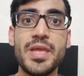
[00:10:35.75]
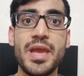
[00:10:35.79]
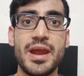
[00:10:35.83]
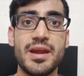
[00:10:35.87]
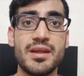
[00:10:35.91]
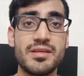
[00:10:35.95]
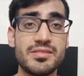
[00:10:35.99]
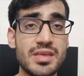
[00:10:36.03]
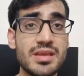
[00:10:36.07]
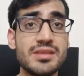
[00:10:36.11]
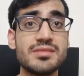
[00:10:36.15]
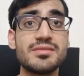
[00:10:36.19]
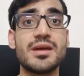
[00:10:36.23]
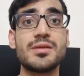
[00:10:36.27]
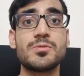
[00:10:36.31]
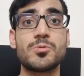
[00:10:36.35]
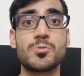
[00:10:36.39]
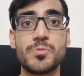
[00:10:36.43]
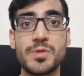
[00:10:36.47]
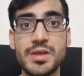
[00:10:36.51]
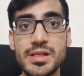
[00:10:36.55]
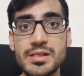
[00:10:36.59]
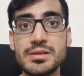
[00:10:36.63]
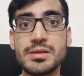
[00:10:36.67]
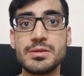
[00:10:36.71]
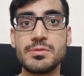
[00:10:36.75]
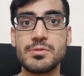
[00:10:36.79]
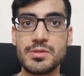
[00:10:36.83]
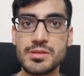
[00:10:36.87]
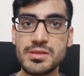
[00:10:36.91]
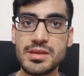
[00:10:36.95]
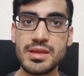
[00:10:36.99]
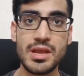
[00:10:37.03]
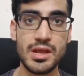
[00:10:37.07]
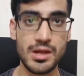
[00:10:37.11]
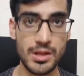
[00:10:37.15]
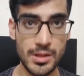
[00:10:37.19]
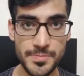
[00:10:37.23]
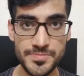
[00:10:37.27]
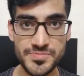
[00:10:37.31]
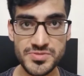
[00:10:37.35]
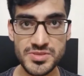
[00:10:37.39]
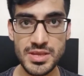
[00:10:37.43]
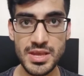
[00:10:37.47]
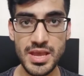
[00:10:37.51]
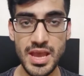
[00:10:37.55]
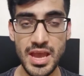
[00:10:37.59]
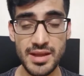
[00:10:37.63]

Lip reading: And I think that really, really helps.